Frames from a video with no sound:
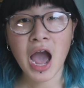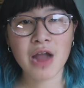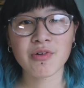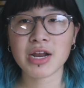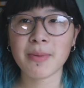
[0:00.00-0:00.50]
I
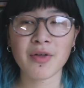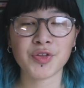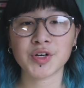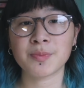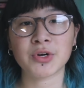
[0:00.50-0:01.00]
read about
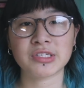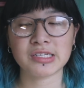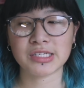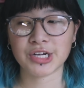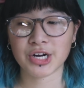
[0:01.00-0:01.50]
30 books
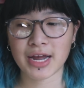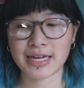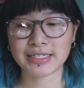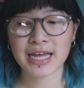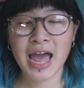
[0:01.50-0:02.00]
this year,
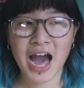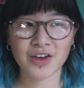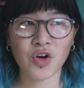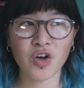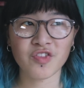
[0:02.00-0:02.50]
and out
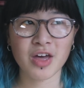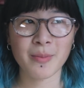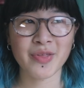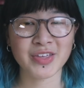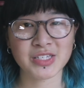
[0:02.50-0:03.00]
of all of
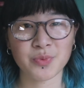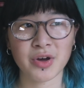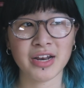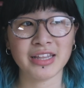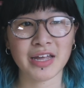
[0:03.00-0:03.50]
them, this
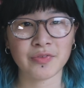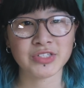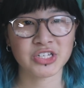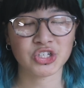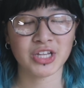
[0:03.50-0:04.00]
one left
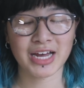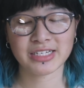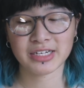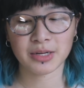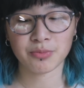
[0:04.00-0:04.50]
such a
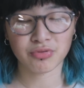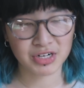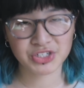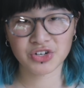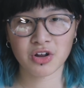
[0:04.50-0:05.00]
lasting
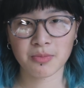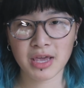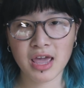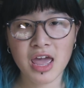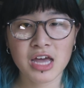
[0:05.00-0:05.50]
impression on
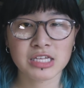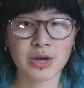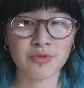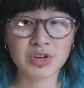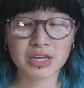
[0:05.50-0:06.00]
me, so
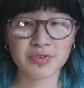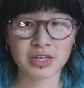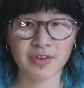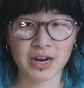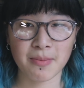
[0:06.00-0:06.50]
I
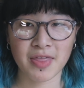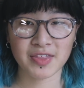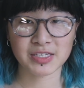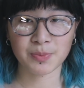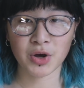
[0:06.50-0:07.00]
really recommend
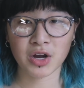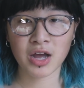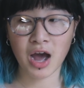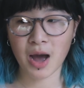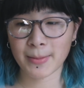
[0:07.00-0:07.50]
this book.
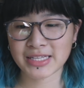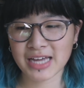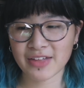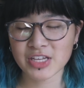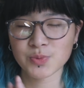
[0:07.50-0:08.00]

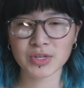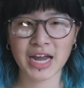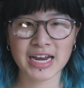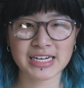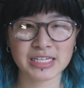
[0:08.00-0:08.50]
This one
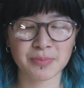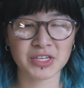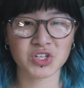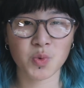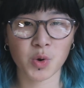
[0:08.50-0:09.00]
kind of takes
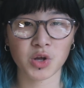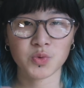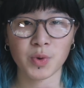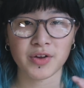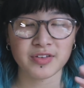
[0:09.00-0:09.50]
place in a
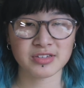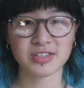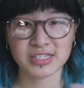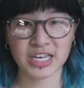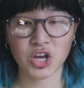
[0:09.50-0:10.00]
world where there's
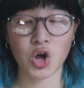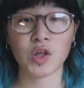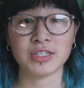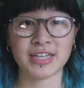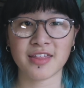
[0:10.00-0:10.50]
this thing
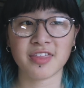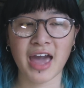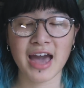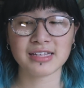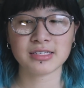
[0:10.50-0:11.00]
called Death
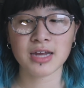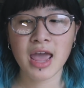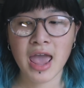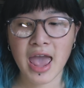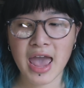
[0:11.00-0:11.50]
Cast,
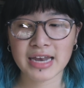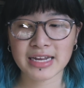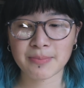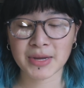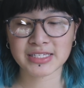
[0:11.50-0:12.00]
and
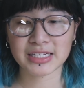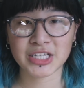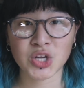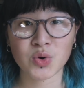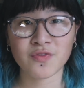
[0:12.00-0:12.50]
it
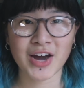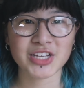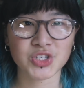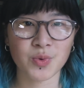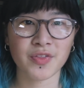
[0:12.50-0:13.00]
basically
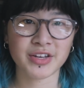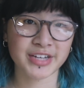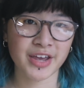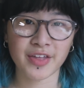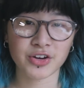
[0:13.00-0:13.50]
notifies you on the
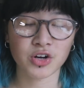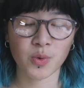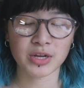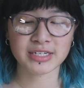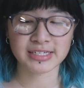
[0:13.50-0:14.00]
day that you're
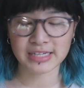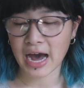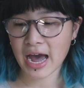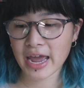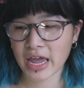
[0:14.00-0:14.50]
going to
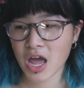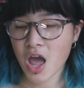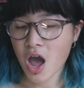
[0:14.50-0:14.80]
die.